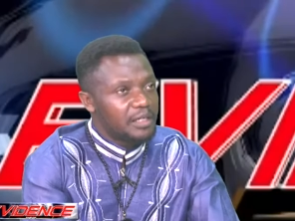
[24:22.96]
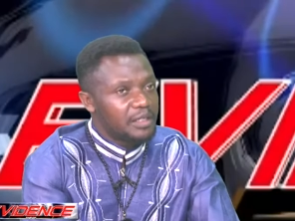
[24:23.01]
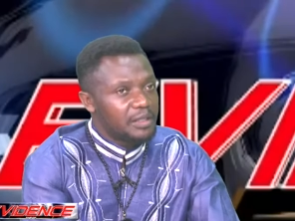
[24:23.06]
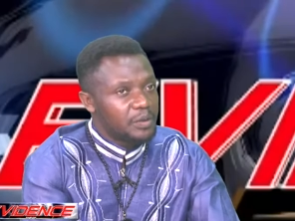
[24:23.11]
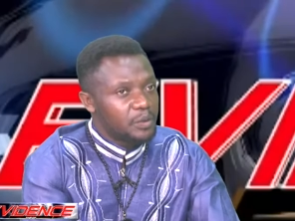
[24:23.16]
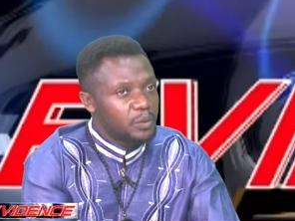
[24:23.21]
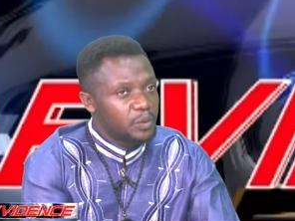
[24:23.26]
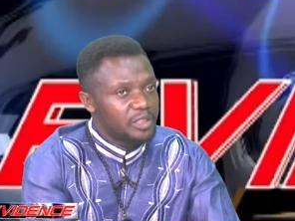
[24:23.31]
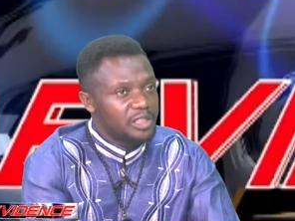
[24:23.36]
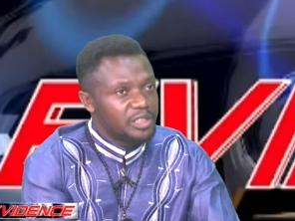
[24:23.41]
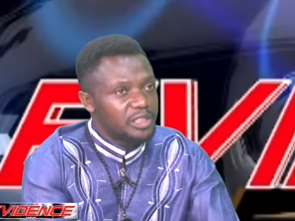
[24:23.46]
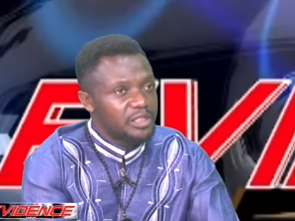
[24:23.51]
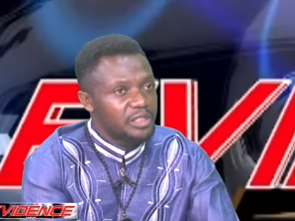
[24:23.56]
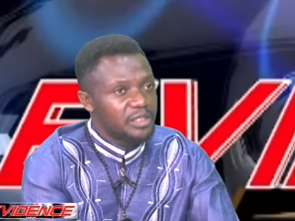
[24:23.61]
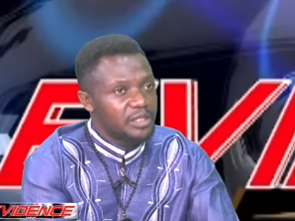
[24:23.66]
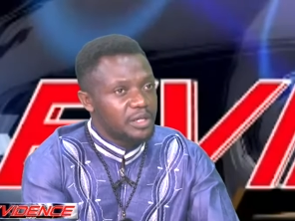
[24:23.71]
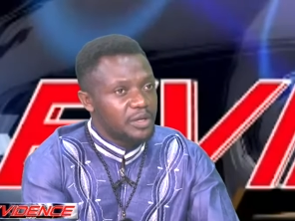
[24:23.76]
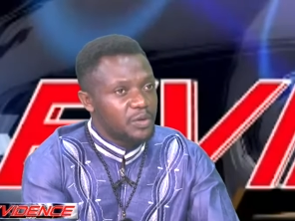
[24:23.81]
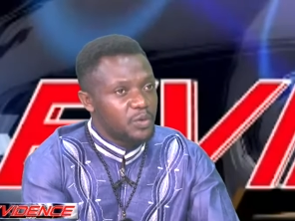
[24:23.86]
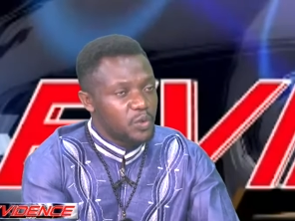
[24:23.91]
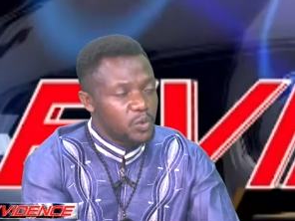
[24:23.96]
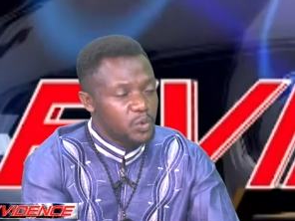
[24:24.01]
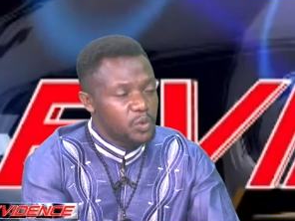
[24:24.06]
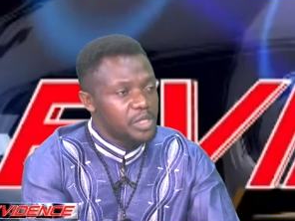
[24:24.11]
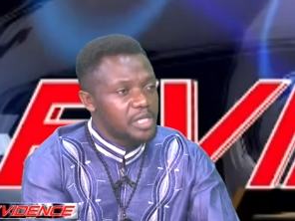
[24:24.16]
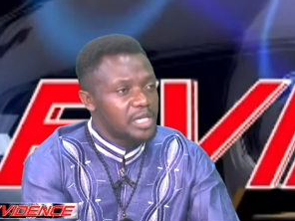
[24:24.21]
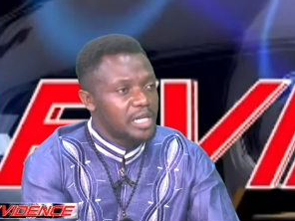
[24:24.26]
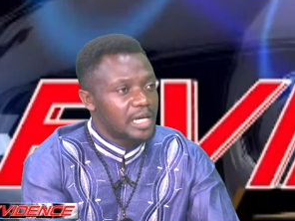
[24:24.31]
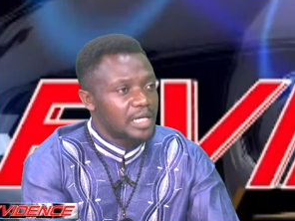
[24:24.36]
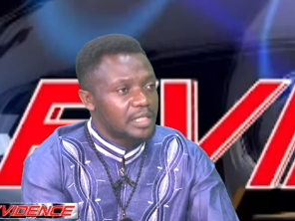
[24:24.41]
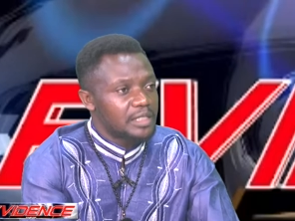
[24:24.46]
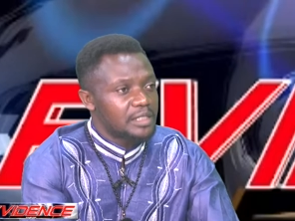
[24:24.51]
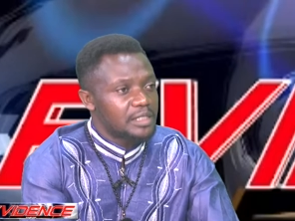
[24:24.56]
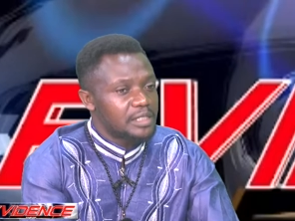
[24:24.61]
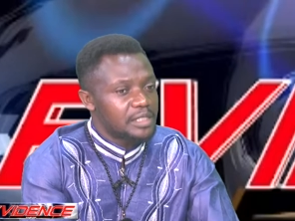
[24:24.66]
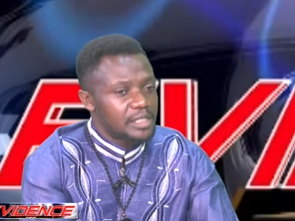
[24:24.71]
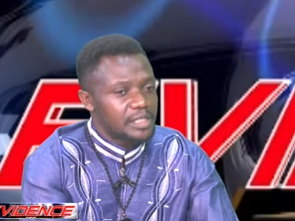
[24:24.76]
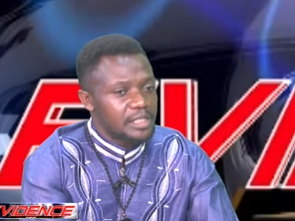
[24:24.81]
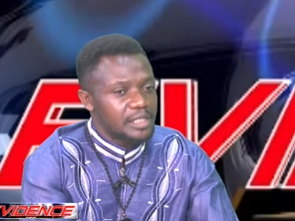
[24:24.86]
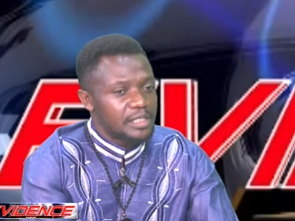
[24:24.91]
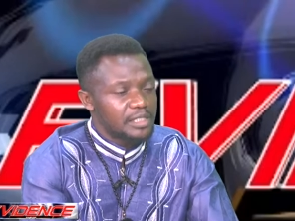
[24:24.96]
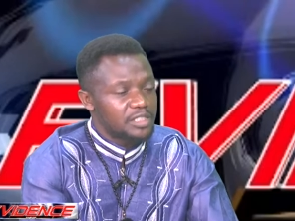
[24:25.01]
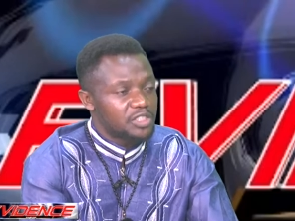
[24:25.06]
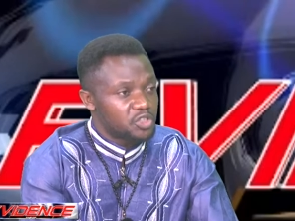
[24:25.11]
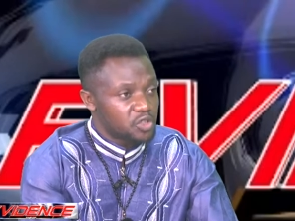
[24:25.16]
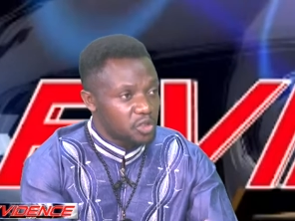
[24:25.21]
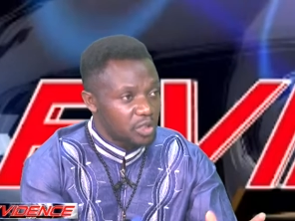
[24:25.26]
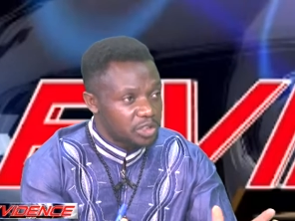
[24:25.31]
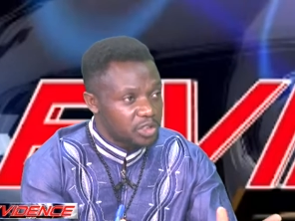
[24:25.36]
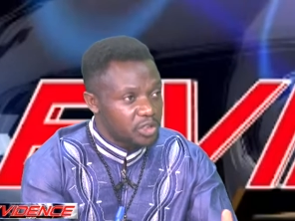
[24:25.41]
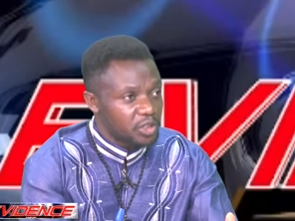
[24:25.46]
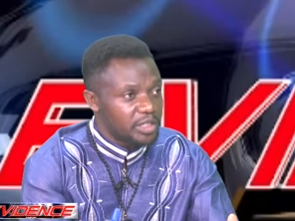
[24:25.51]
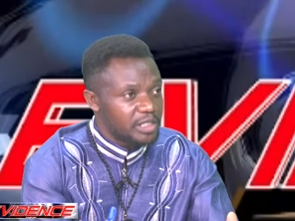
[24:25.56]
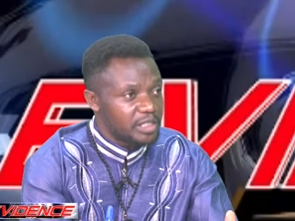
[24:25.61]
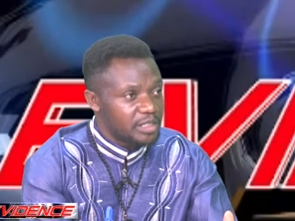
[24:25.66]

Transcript: which looking at the structure itself.